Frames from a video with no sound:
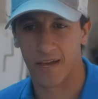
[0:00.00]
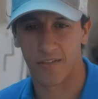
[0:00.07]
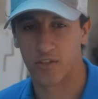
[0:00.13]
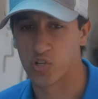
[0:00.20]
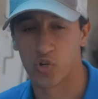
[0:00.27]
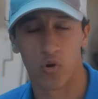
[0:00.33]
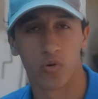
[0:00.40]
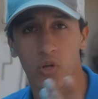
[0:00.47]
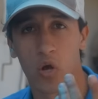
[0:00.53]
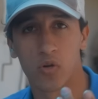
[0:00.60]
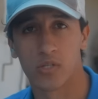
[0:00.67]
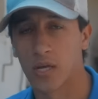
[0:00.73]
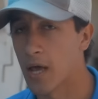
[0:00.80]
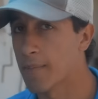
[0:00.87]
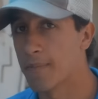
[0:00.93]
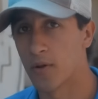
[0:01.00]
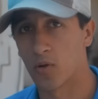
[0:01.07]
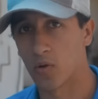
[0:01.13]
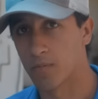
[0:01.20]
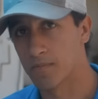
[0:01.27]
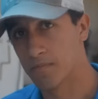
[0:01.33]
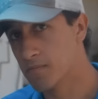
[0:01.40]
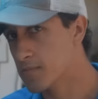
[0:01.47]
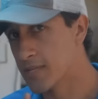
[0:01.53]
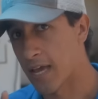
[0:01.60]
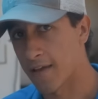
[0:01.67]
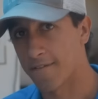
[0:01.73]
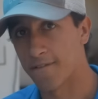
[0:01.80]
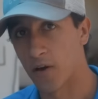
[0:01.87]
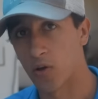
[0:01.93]
The drone goes up, it'll
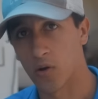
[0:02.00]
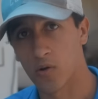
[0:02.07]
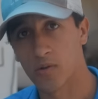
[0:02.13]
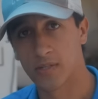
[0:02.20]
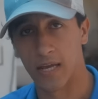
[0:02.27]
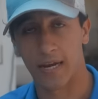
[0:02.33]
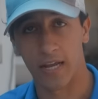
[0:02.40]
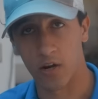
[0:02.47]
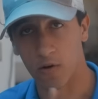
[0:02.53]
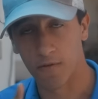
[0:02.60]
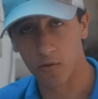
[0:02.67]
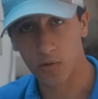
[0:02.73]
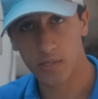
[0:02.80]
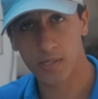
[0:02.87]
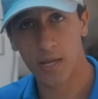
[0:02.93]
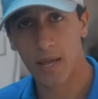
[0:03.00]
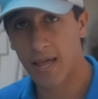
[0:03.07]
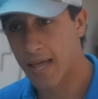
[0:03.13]
take photos at intervals,